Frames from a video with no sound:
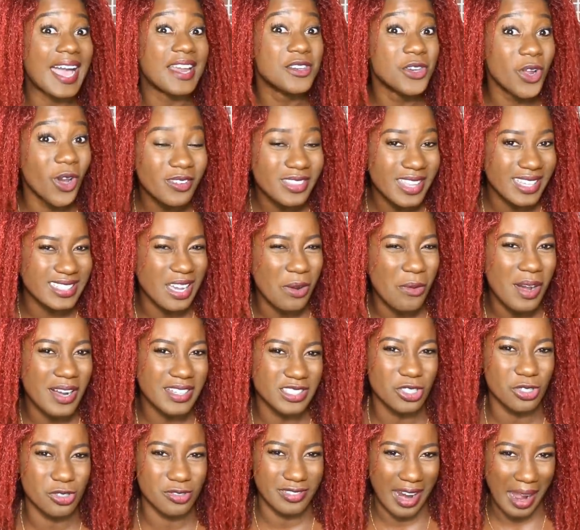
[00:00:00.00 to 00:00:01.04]
I know that I
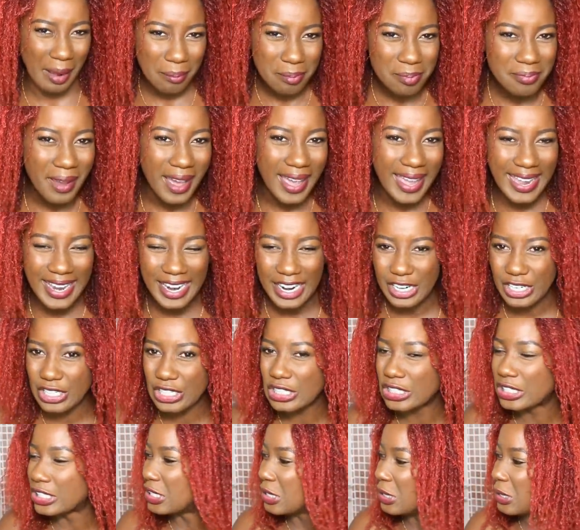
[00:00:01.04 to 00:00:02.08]
want to wrap my
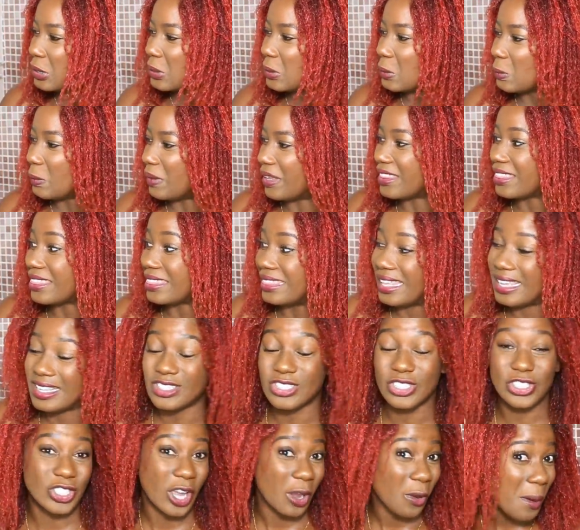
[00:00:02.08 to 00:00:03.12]
hair with
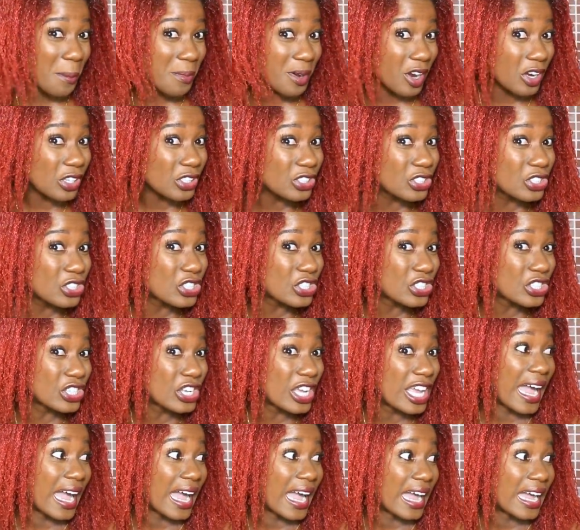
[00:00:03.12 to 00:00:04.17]
this shower brush,
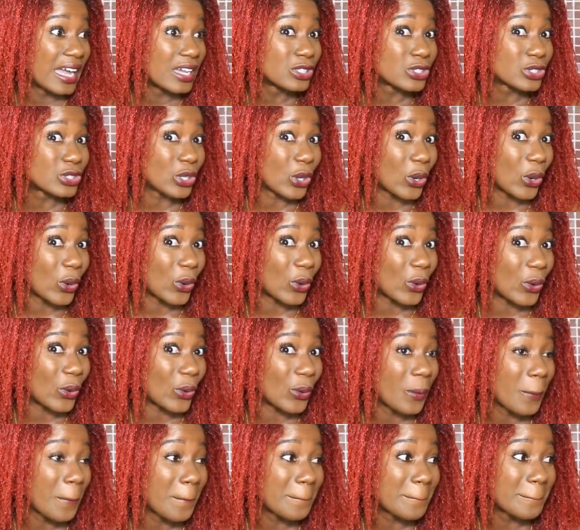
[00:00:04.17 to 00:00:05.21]

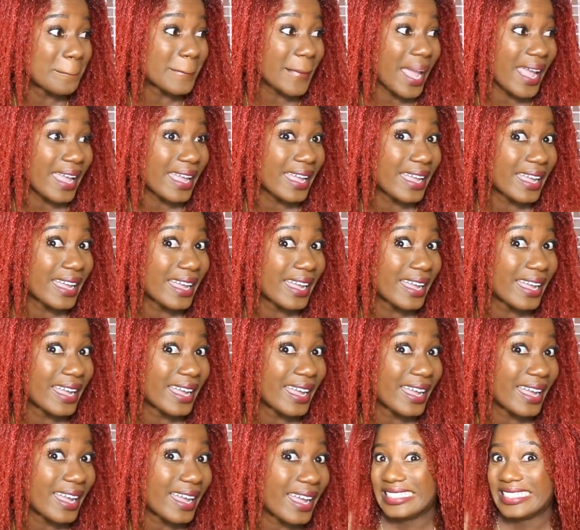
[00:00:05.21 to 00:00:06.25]
so
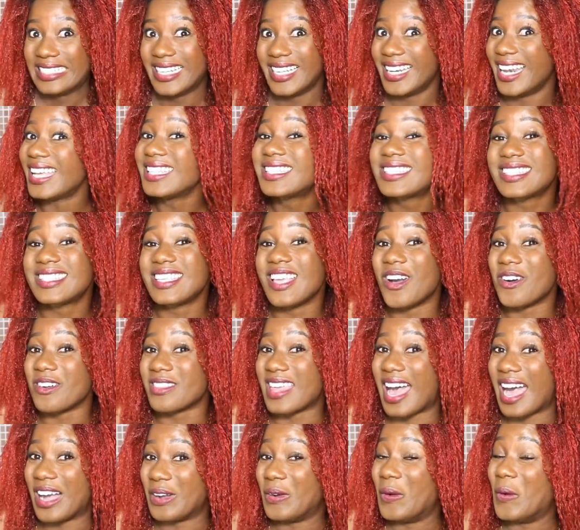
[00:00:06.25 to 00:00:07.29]
let's see
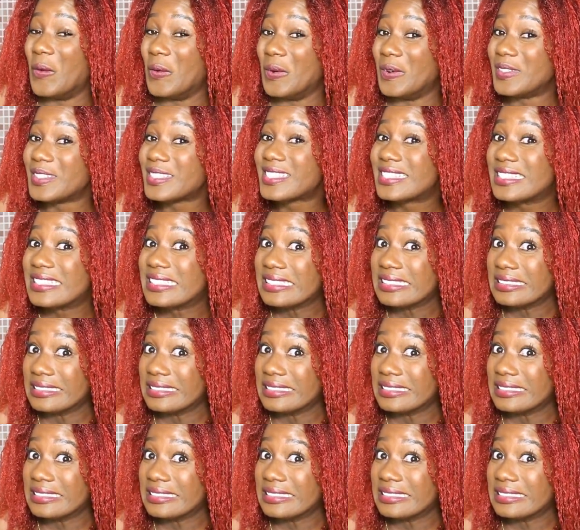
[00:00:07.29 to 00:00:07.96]
how that goes.